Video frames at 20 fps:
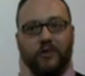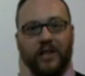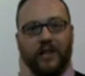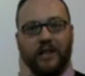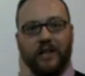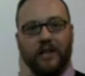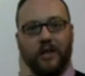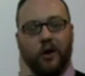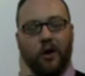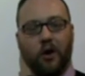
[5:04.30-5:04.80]

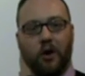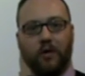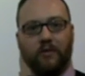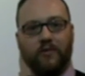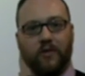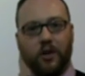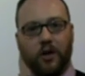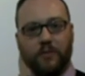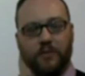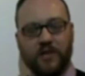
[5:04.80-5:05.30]
really all
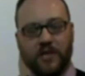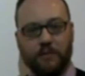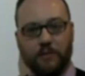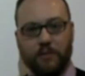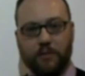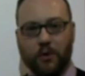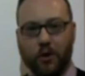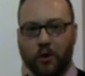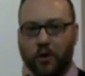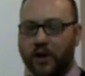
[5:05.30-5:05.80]
verbs can be
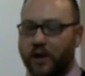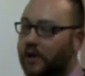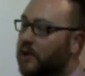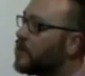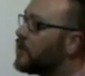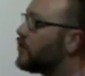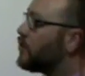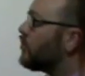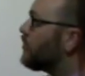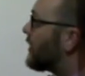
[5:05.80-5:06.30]
broken
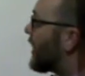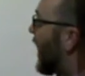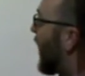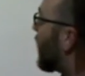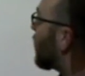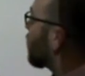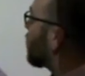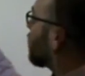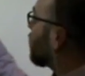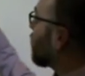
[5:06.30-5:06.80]
into two
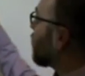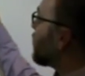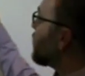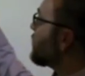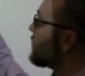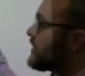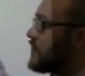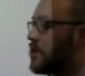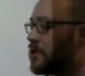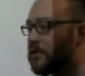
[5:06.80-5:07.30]

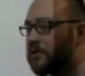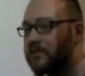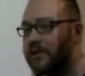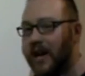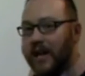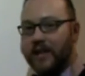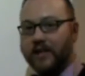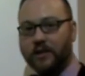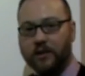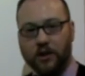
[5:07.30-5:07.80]
categories, either
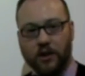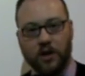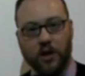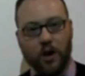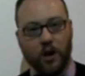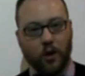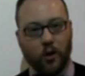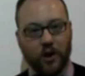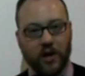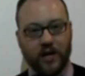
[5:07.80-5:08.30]
regular
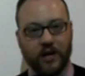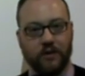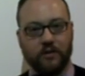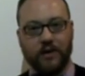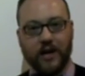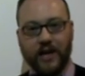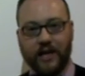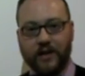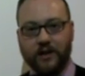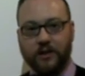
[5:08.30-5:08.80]
or
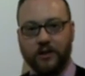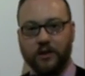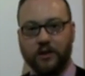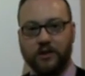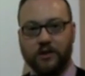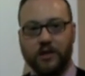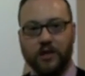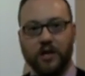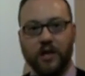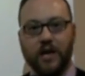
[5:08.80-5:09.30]

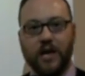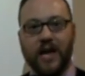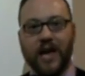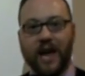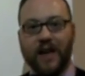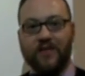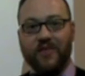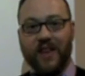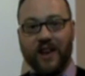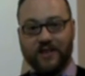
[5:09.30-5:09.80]
irregulars.
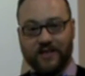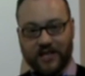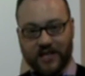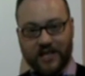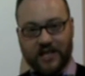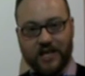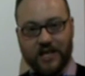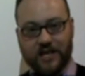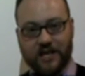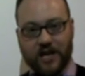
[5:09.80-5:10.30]
And there's a
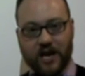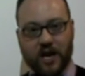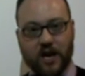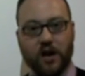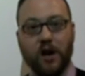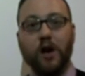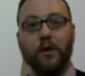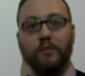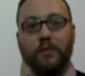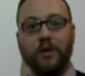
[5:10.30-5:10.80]
key
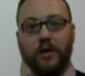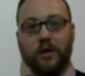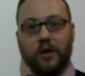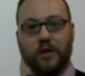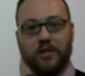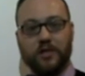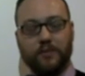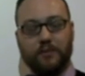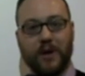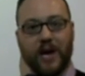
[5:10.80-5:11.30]
there,
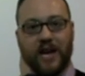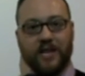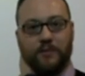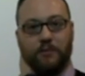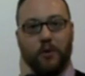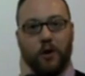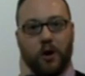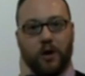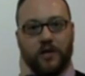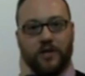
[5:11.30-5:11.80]
because the past
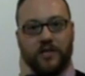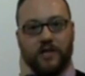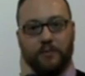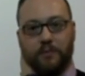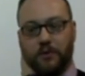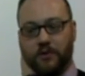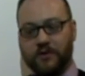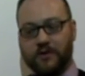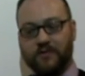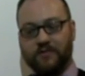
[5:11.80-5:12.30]

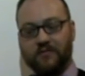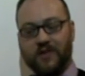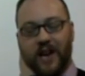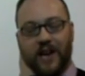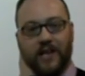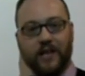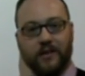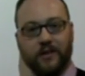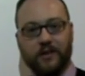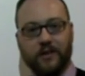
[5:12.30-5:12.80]
participles of
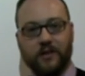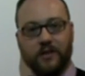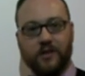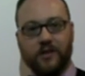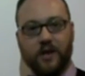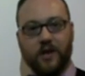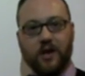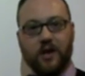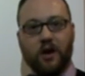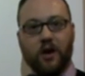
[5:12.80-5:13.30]
regulars
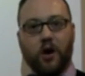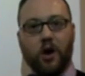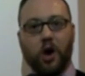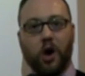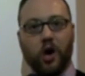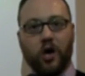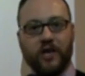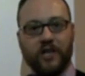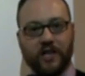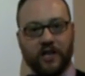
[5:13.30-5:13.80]

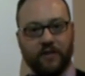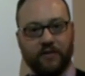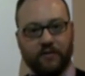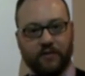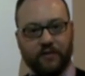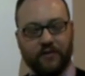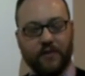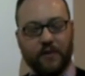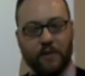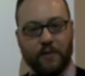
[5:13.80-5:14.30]
are
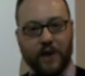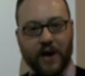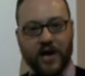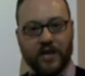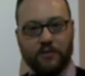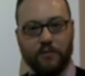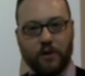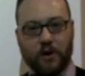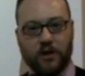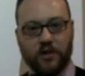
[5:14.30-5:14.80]
different from the
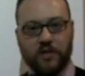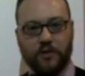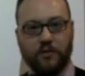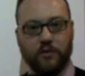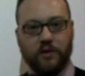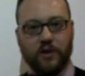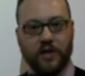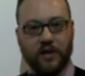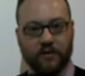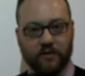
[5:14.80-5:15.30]
past
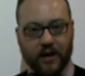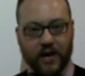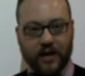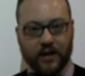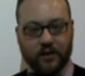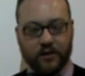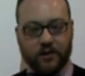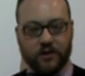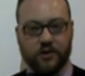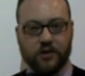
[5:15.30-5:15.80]
participle
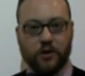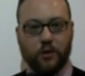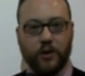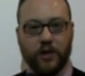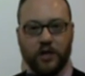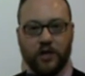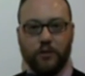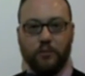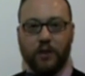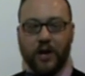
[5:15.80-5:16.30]
irregulars, so we
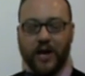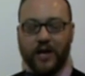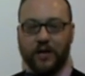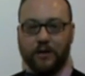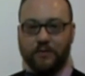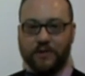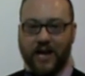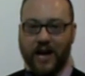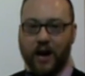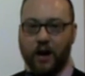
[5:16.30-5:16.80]
need to break
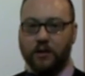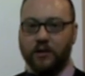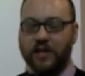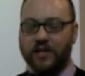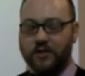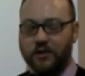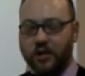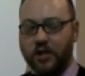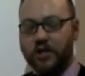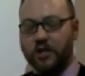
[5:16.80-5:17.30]
them down.
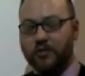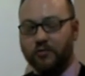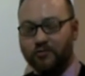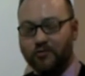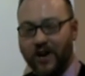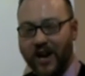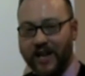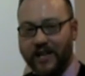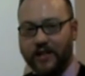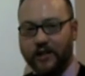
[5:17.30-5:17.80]
Let's look at the
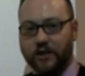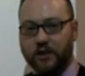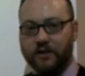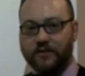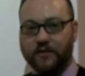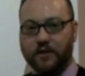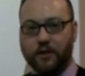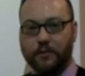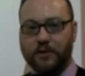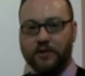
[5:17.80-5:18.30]
regular
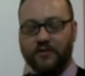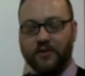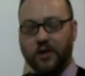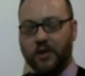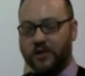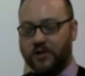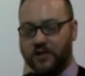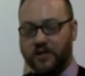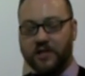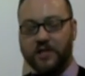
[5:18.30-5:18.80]
verbs
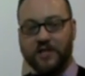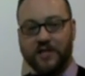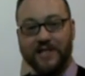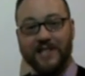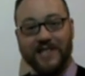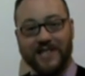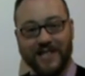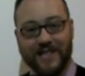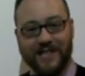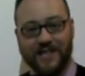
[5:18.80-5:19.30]
first. These are
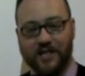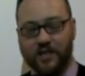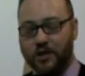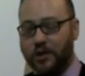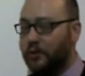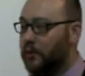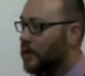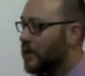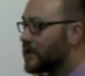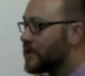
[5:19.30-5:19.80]
the
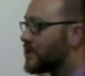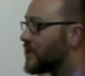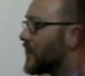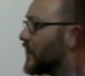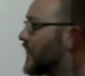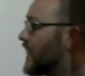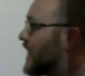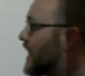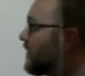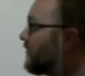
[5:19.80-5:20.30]
easier ones.
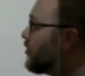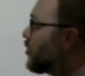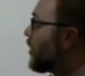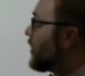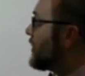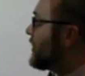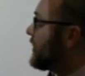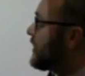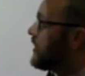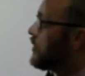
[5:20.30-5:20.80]
If you
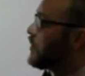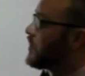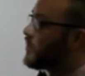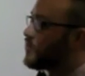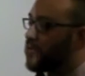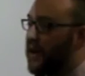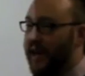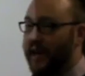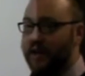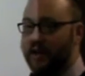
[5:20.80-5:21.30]
are dealing with a
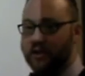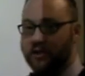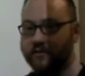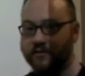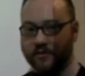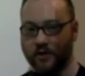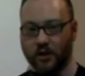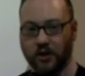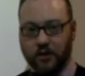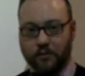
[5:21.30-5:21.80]
regular
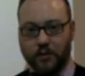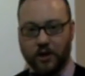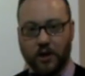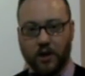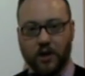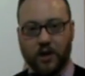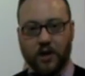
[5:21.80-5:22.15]
verb